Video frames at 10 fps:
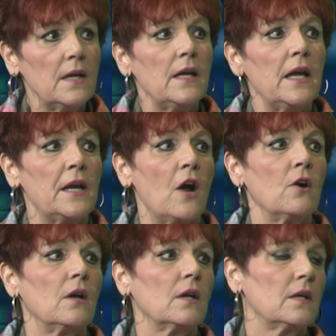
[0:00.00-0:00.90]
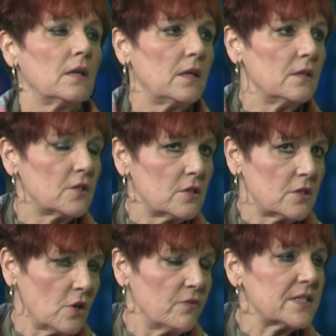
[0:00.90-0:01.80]
and our
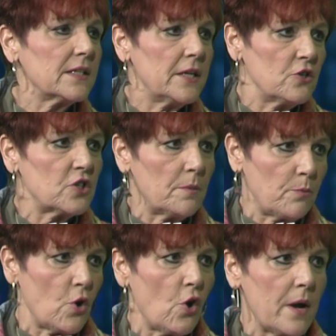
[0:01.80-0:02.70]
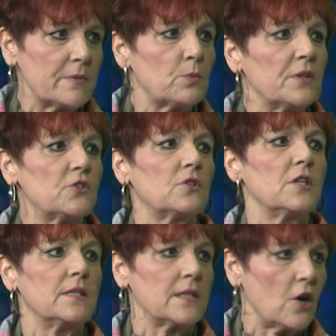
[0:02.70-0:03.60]
service leadership programs, which
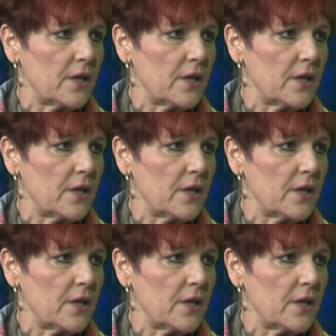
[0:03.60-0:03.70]
is our